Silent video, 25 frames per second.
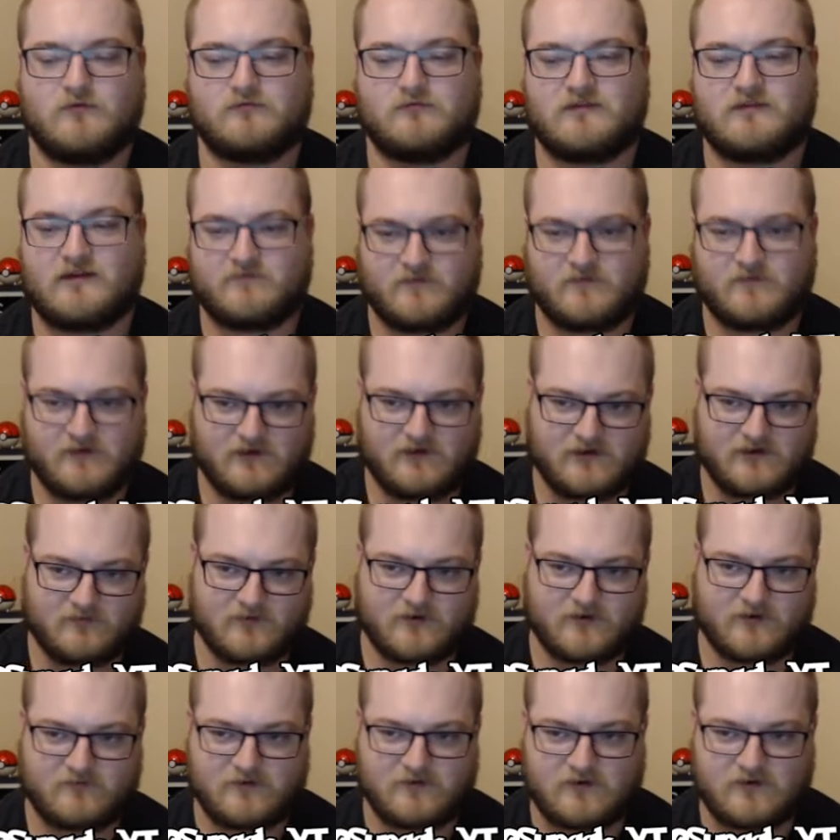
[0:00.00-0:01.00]
definitely get
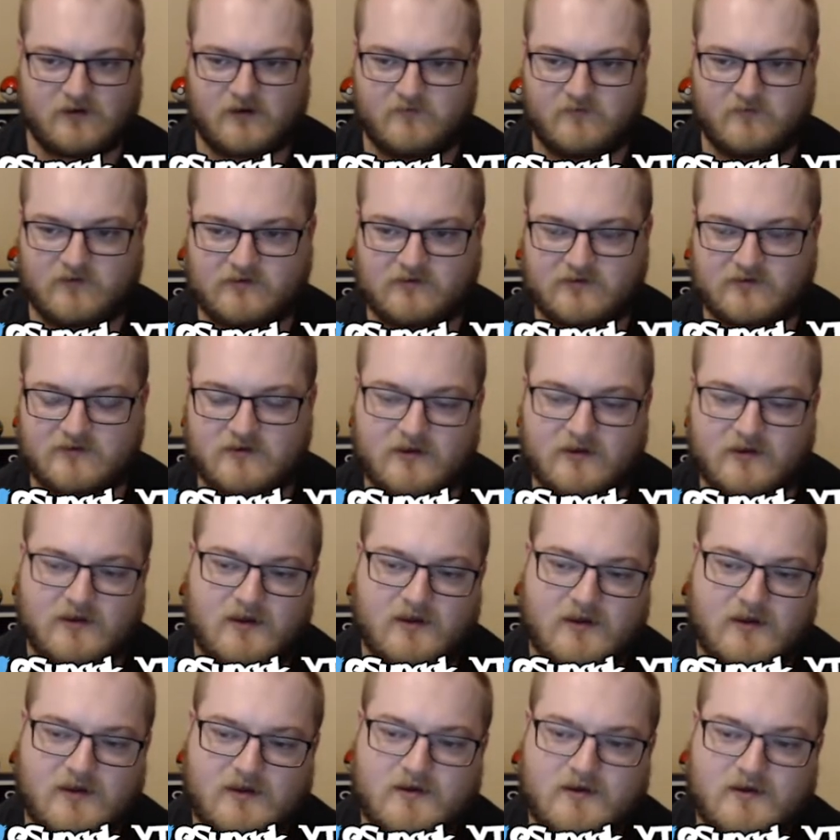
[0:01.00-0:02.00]
rid of it, obviously.
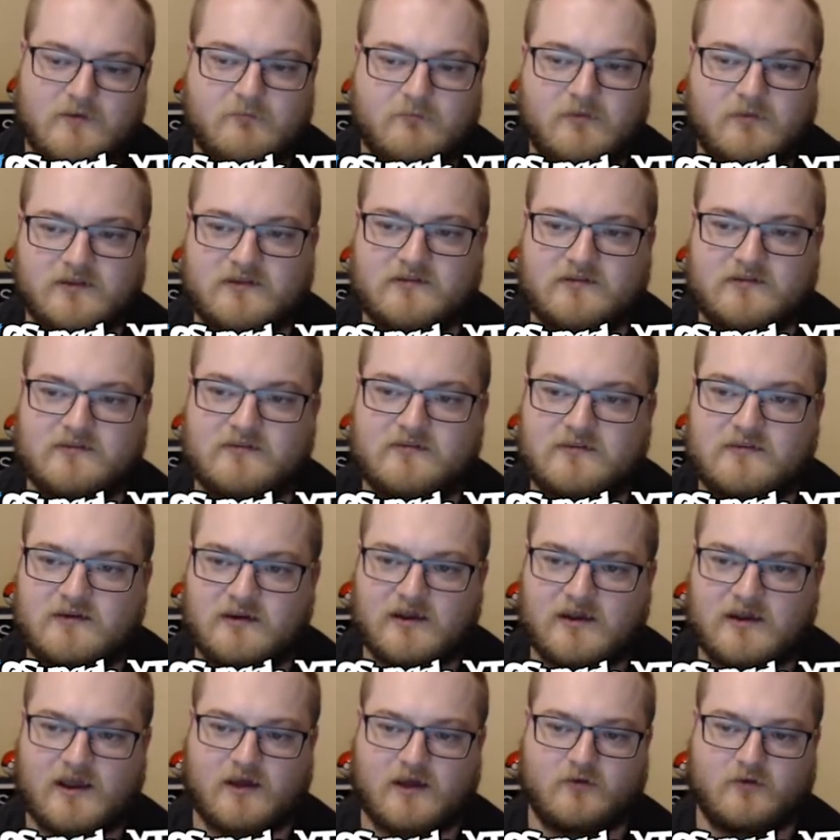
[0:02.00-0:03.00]
But this is an
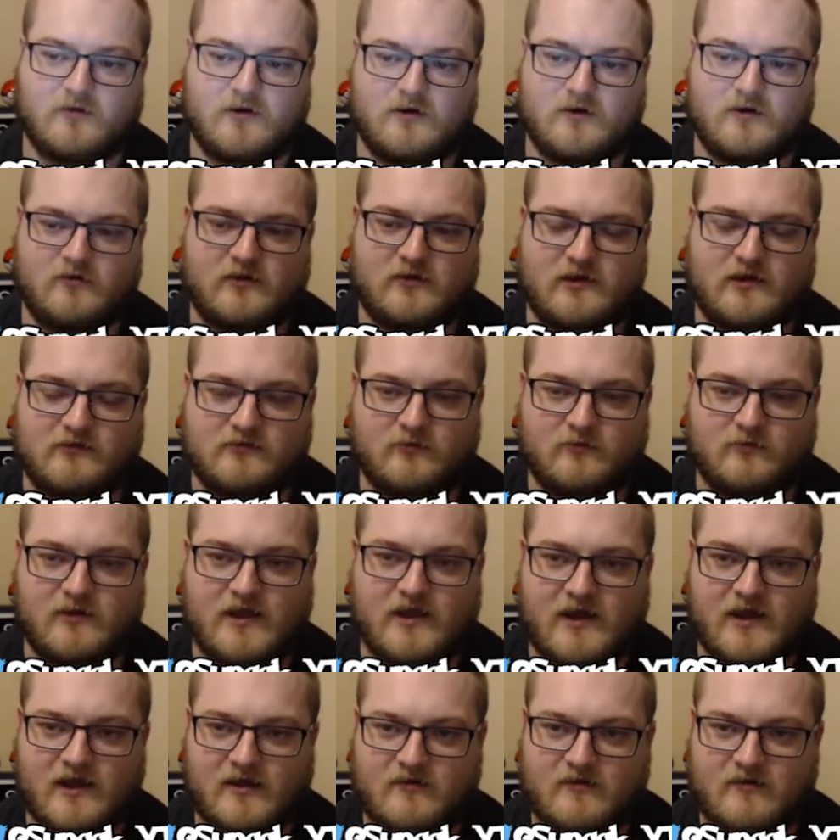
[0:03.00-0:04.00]
encounter. Okay, so we
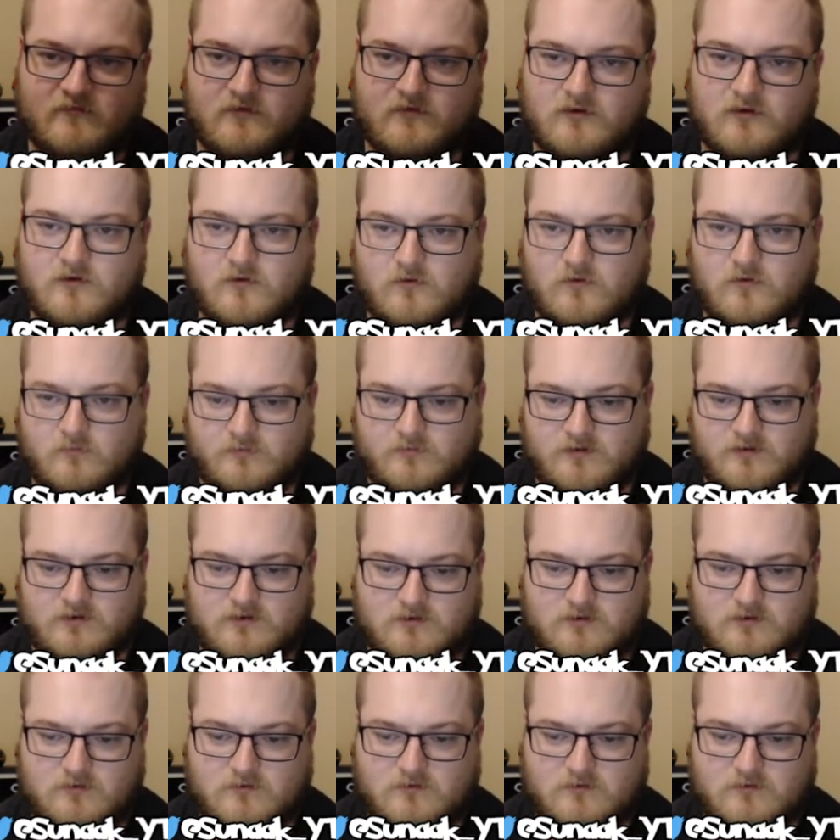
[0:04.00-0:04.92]
have Gulpin.